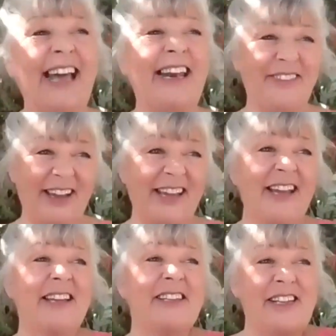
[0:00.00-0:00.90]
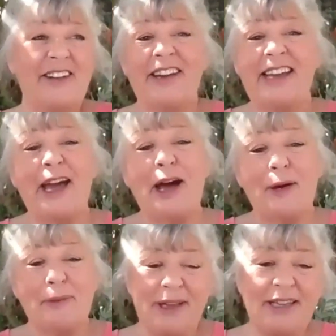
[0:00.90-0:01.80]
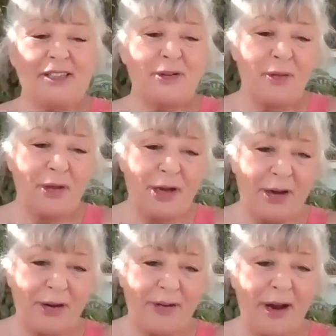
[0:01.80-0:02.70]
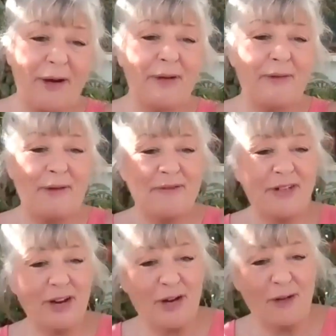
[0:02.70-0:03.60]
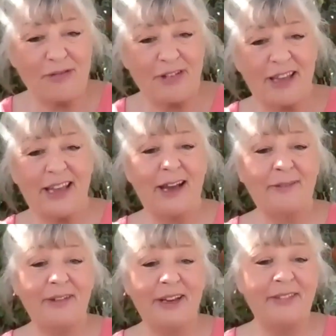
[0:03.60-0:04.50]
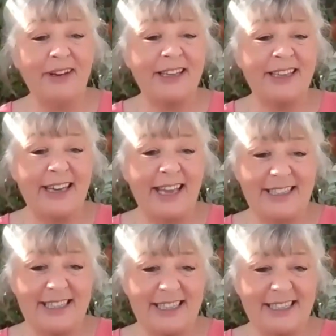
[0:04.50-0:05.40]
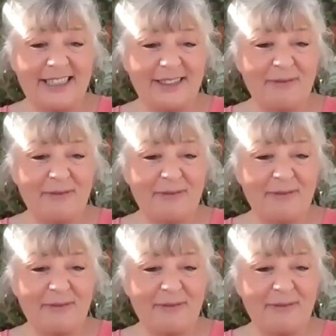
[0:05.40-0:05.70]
Anyway, so he helped me sort the car out. We went for a coffee and we reconnected.